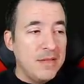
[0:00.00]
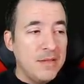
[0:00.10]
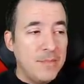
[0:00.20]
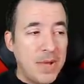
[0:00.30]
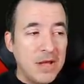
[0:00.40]

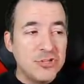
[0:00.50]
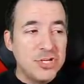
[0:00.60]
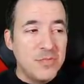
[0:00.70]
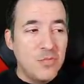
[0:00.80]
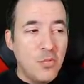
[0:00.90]

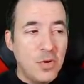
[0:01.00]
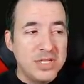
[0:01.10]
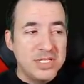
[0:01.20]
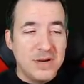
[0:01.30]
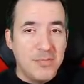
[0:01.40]
Belgium
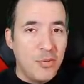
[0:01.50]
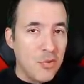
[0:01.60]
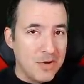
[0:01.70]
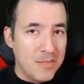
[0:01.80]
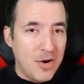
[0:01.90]
was an
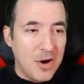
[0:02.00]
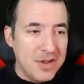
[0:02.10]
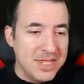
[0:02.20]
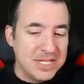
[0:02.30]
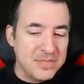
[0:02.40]
important part
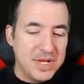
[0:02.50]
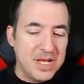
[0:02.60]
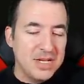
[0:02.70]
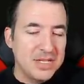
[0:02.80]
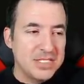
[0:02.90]
of this,
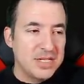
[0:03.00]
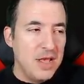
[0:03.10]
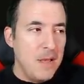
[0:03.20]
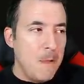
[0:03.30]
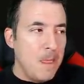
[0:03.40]
because
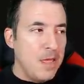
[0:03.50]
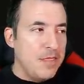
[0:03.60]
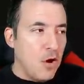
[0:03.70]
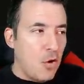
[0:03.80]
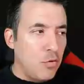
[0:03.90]

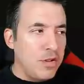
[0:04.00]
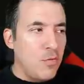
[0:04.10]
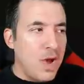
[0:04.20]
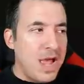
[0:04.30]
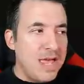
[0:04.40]
the only
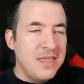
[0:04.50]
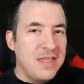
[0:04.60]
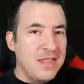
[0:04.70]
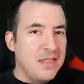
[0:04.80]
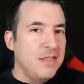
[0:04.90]
way
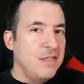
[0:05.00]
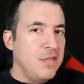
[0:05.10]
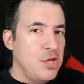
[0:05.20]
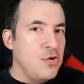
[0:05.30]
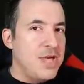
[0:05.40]
that
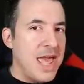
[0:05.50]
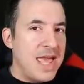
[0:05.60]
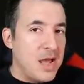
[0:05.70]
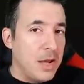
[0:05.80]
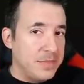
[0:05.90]
the
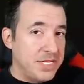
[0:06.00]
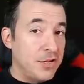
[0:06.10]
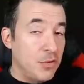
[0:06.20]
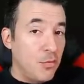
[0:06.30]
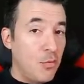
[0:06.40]
UK comes
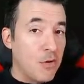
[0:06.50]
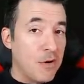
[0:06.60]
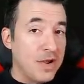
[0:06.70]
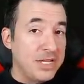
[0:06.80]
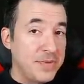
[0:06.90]
into the
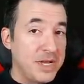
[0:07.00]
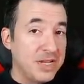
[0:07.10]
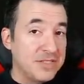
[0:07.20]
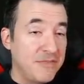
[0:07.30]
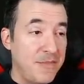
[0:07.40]
war is
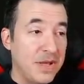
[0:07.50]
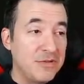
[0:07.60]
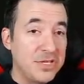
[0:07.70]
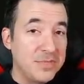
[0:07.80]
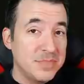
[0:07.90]
because of
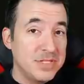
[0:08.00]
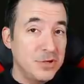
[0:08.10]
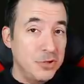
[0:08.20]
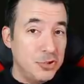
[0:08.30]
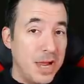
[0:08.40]
Belgium's
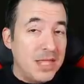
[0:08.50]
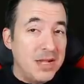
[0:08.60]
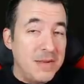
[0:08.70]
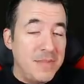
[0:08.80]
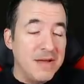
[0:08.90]

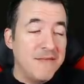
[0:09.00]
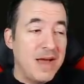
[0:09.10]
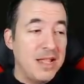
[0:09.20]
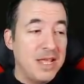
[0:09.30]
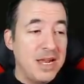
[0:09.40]
neutrality being
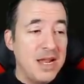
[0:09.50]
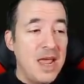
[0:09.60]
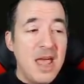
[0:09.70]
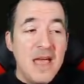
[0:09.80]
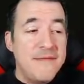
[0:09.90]
violated.
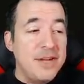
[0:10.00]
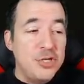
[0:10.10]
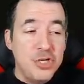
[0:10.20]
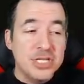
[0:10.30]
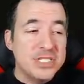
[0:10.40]
If it had
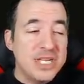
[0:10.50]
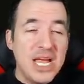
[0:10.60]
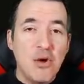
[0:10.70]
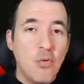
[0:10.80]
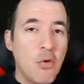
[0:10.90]
just
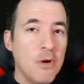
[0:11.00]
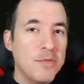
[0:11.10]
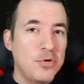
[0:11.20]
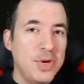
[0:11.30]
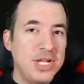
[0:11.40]
stayed a war
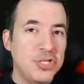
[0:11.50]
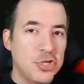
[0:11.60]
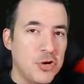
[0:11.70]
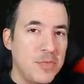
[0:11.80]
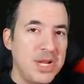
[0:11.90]
between
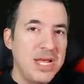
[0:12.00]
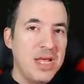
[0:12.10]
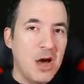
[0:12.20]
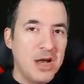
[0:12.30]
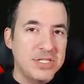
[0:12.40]
Germany,
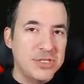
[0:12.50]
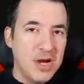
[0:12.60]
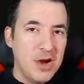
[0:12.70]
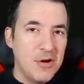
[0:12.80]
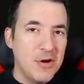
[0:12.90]

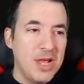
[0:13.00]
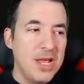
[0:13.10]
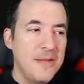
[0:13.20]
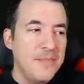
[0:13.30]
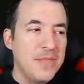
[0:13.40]
Austria-Hungary,